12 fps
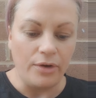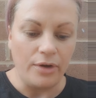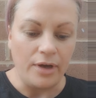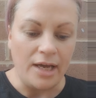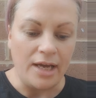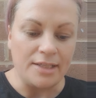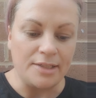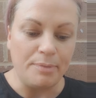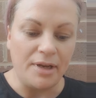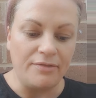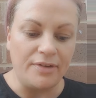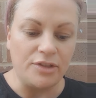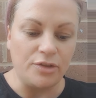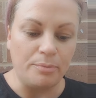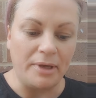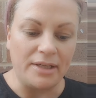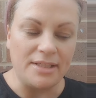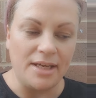and beneficial
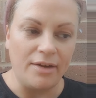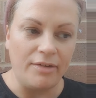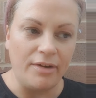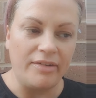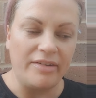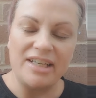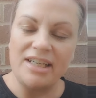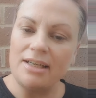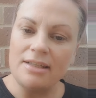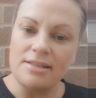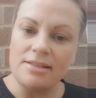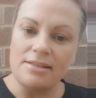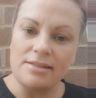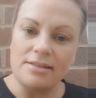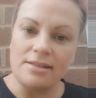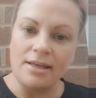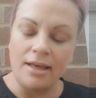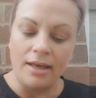bacteria and
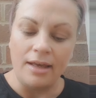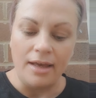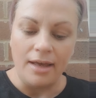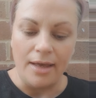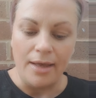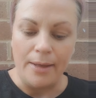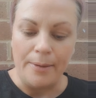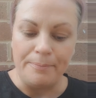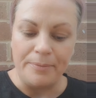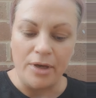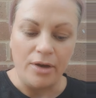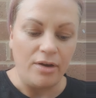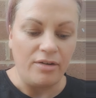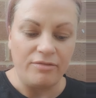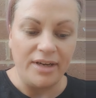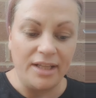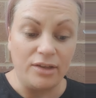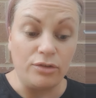yeasts that are
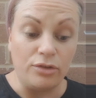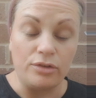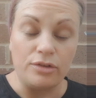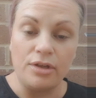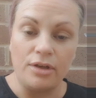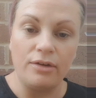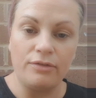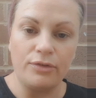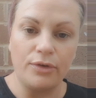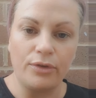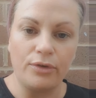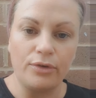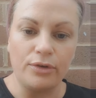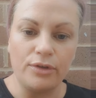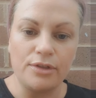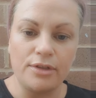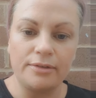really good for the gut.